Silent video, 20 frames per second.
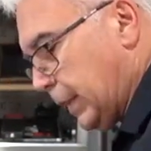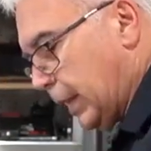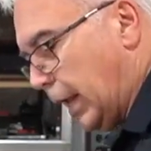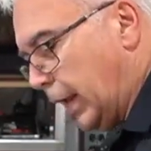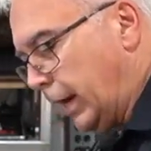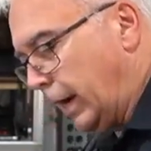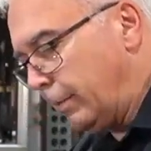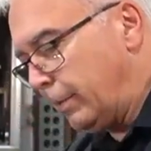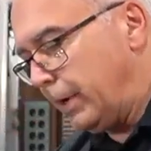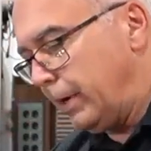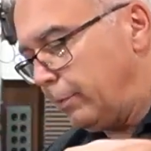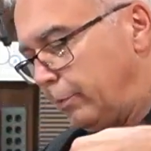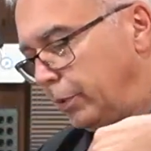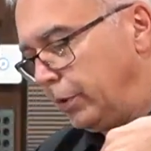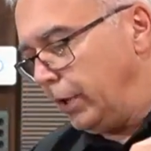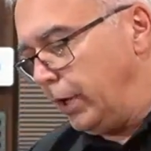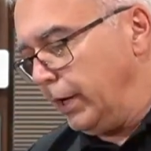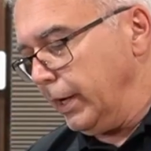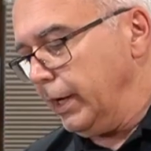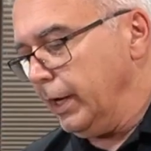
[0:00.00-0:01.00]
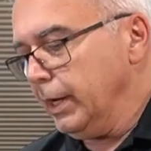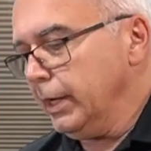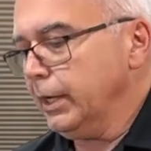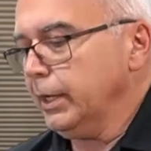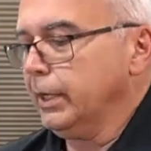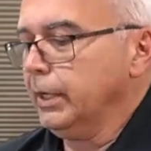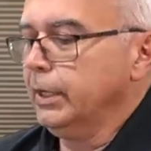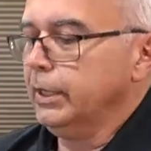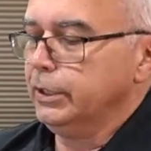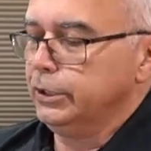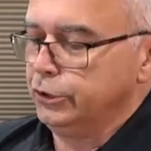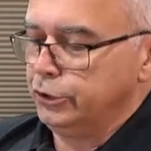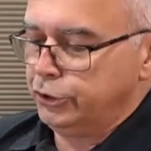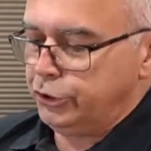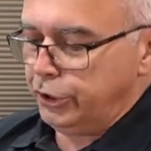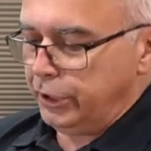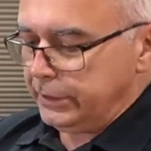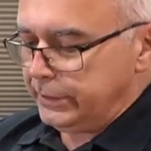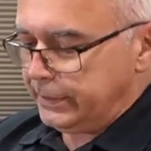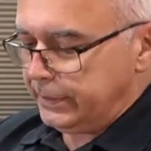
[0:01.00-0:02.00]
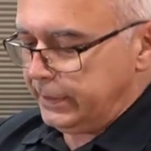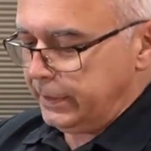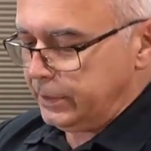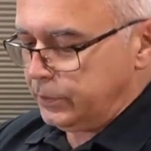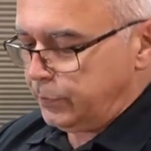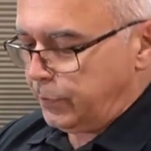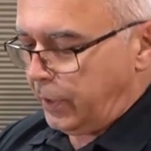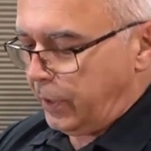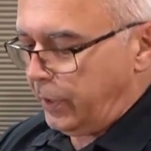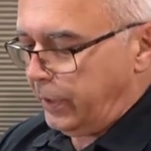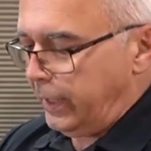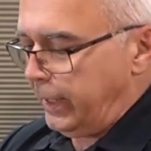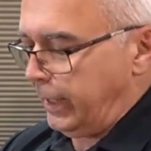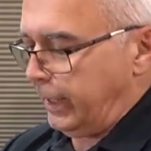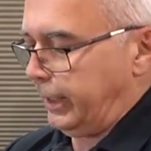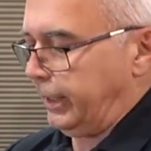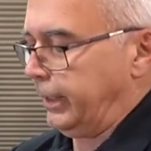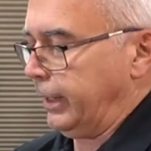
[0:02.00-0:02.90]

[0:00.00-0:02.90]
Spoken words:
and I'm going to plug just this part in.